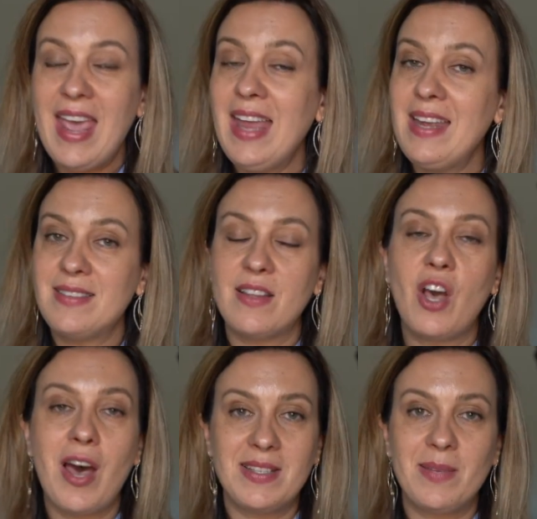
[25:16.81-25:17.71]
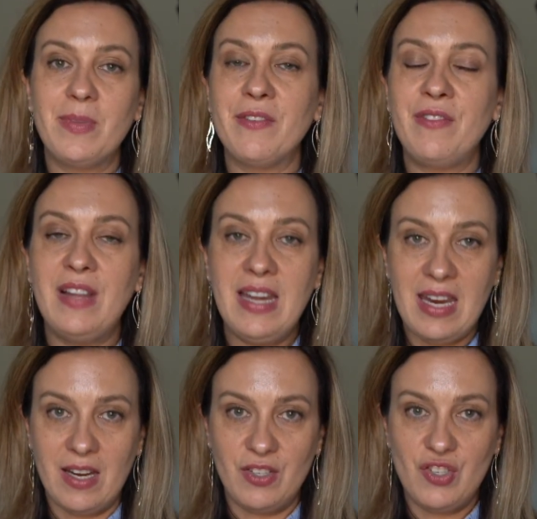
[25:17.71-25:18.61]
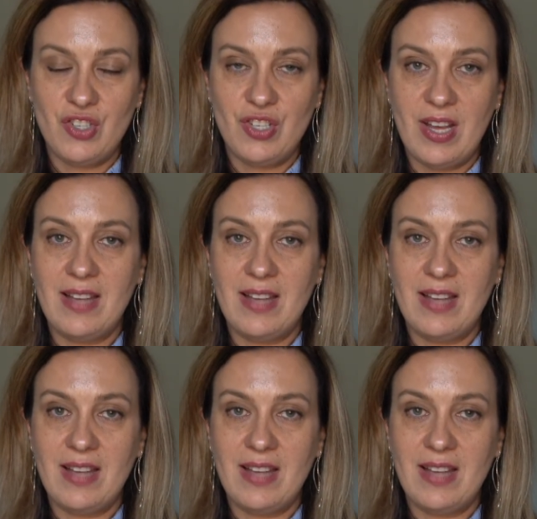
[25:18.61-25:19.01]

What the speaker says: It is the concept of lineage.